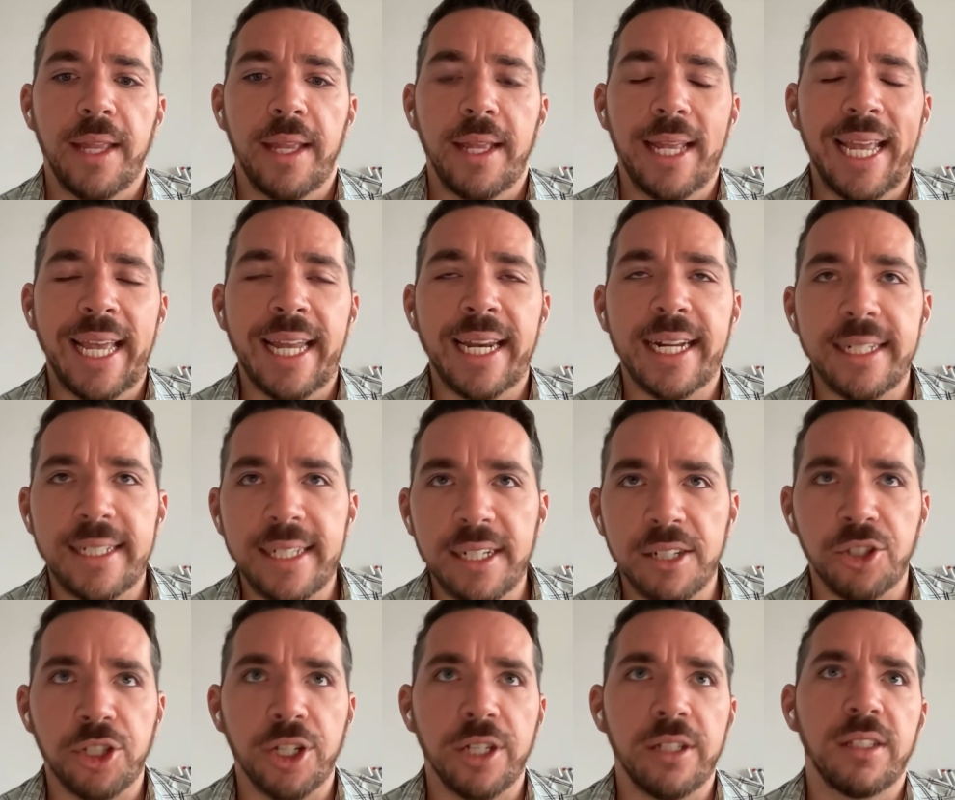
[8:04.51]
In
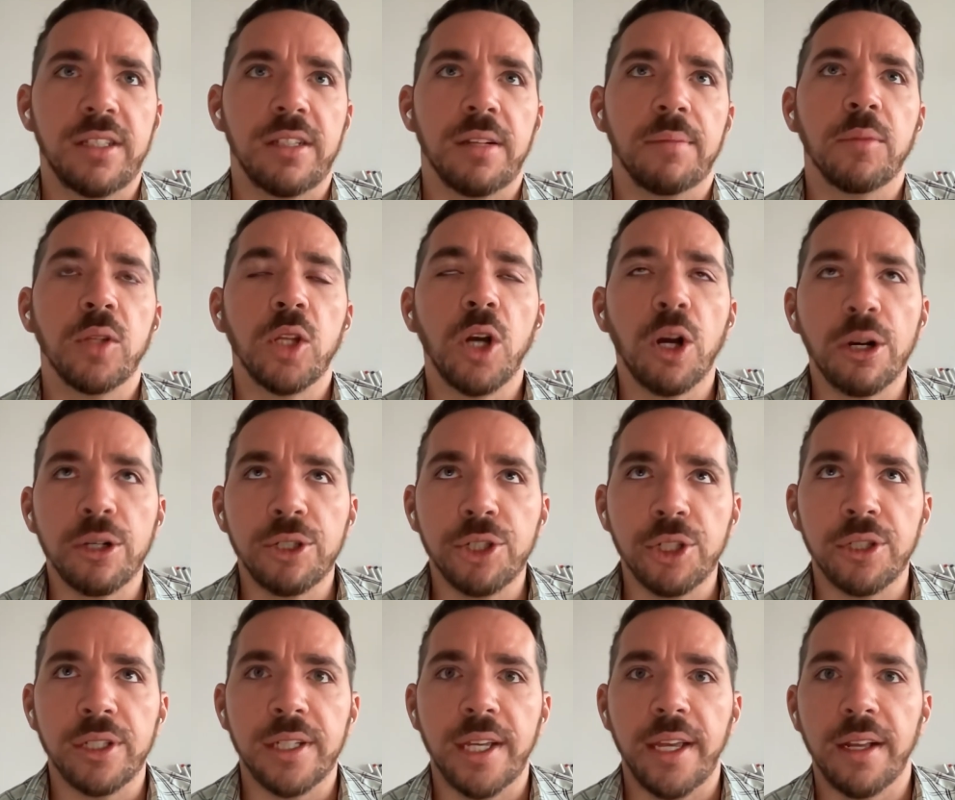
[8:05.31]
addition, some
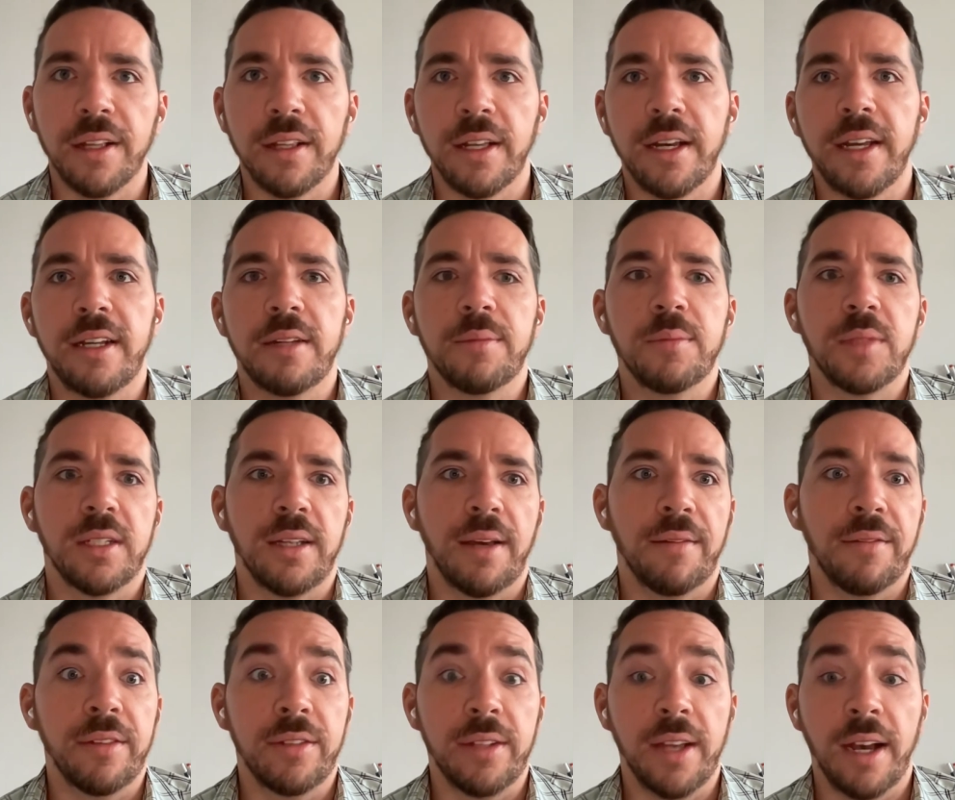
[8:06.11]
larger scale items,
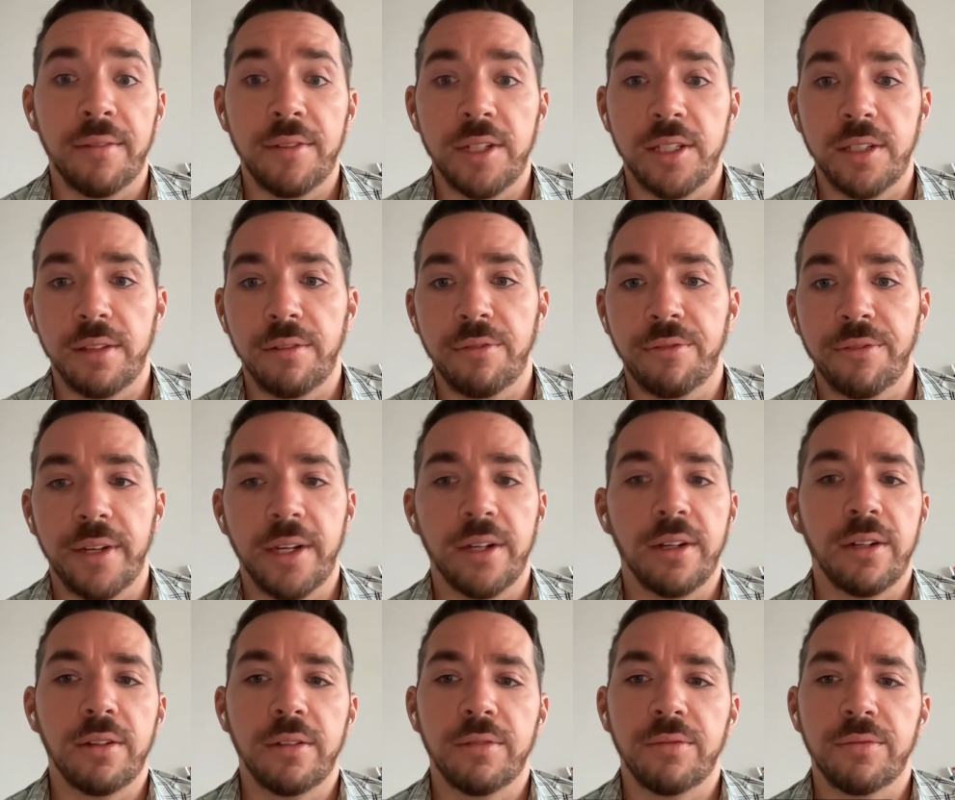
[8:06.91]
obviously
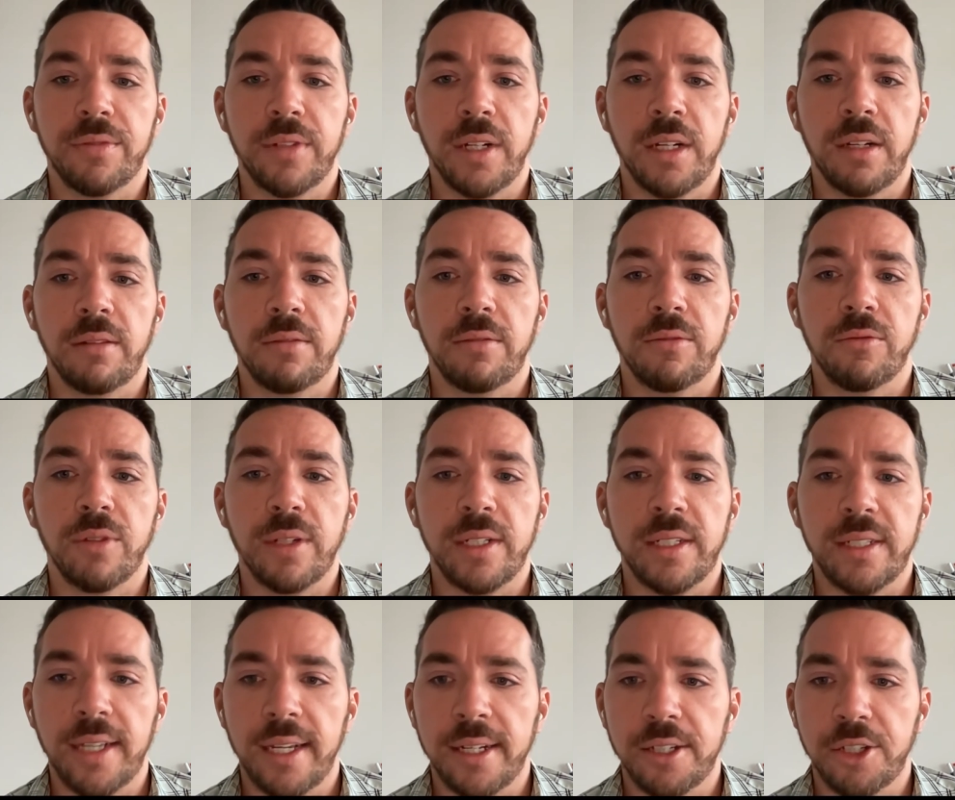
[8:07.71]
fear of
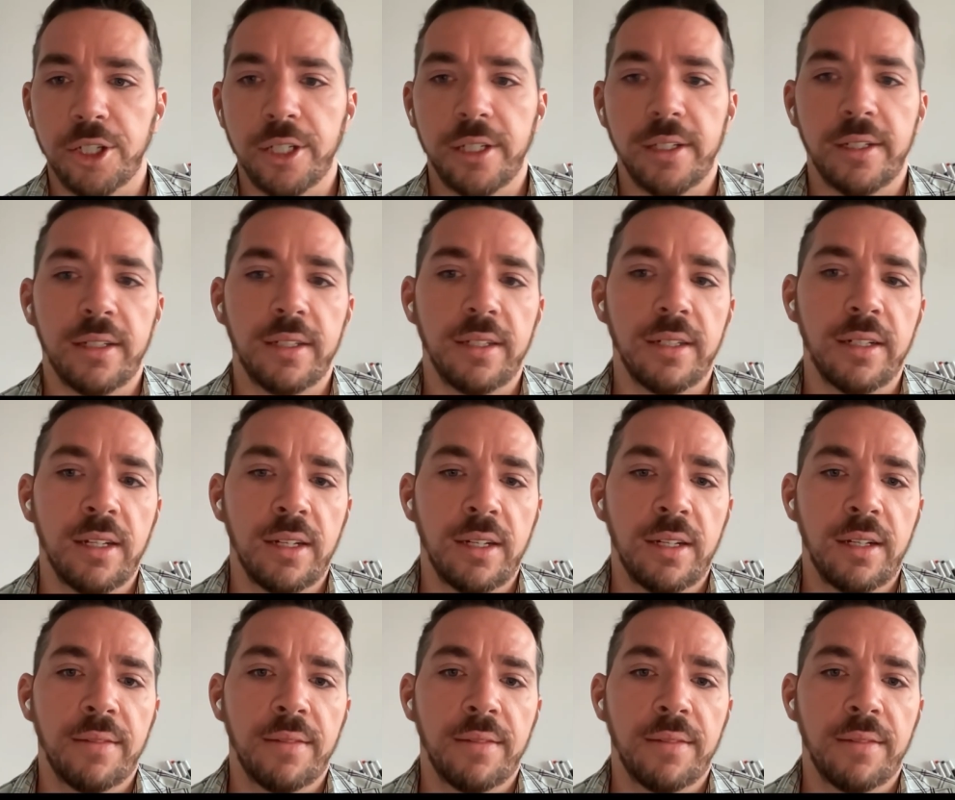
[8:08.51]
recession,